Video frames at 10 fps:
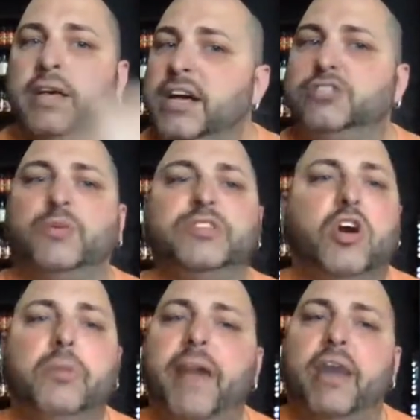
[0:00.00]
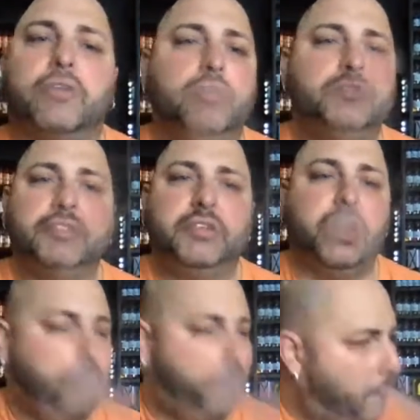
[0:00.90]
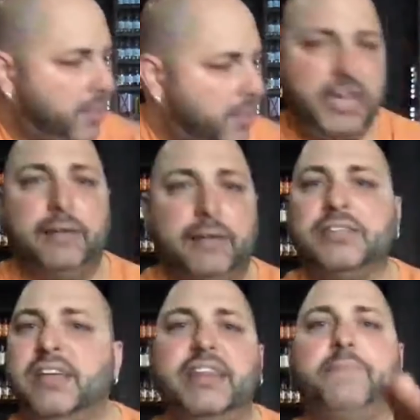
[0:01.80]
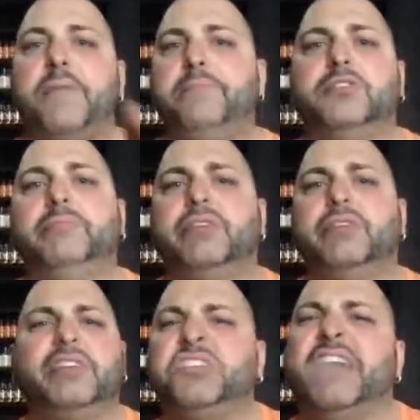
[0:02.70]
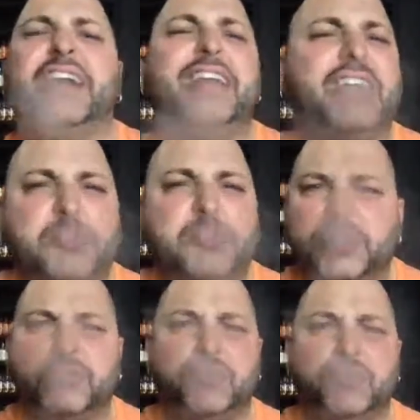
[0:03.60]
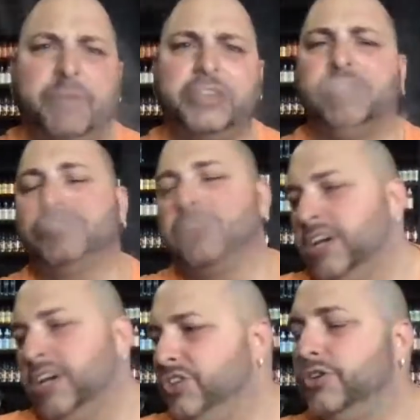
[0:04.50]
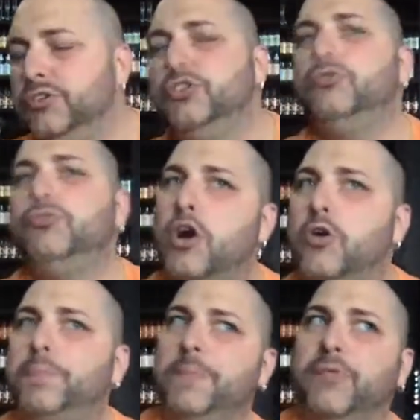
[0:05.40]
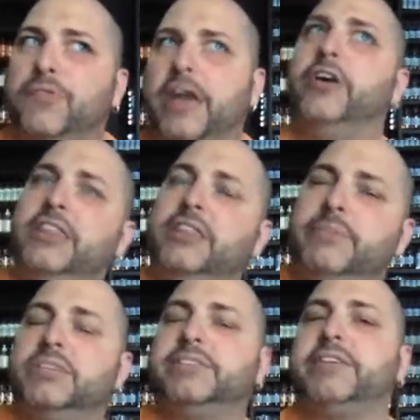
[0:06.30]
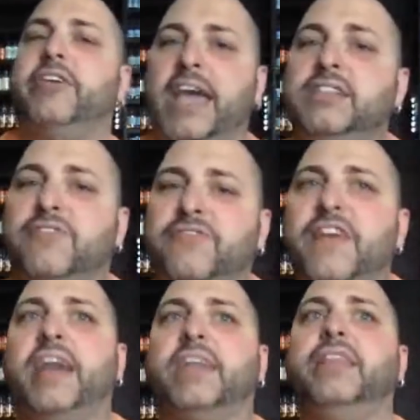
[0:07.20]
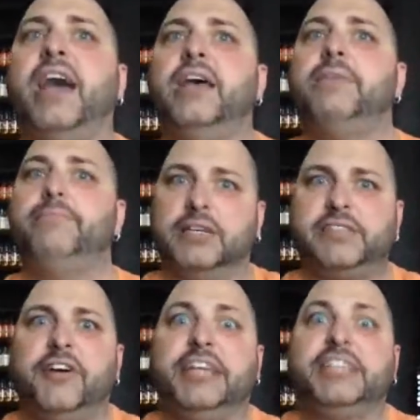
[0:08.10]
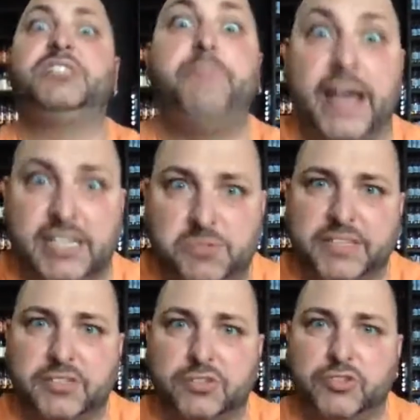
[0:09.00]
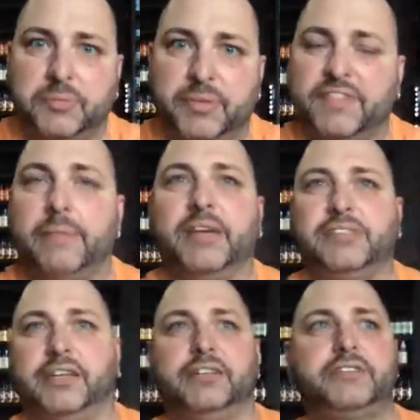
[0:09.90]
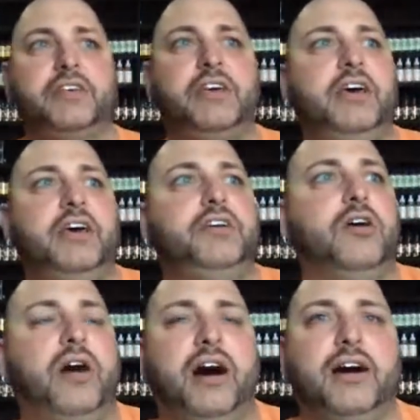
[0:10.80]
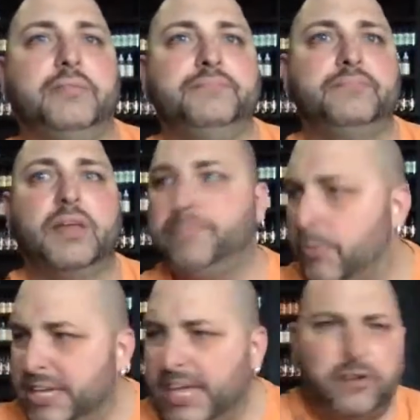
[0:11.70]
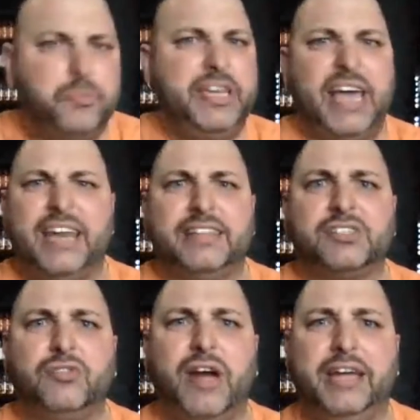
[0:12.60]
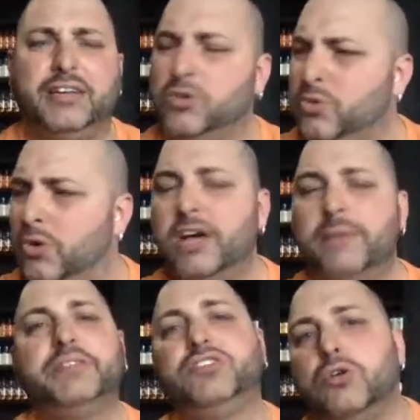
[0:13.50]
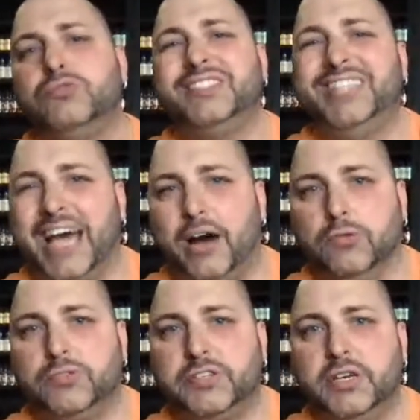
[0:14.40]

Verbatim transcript: That's what it's all about, coach. You know, and I'm not saying that people in the military should get any kind of special treatment because you you know people that are in the military hate the fact that the military expects special treatment if that makes sense. You know, um, but we get it, we get it. That's great, cool. But don't doubt